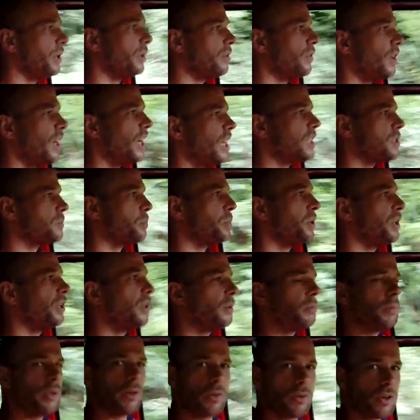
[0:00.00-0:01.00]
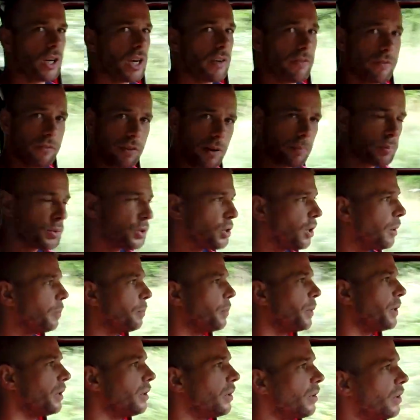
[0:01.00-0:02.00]
Raspy, a bit rough up top
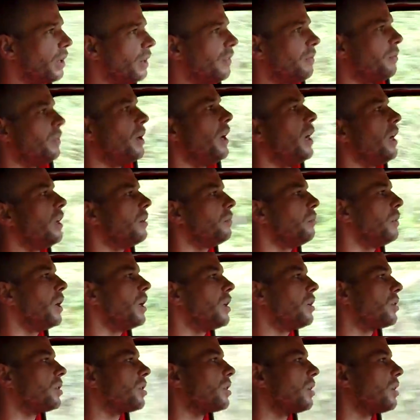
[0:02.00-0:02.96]
in the rev band, but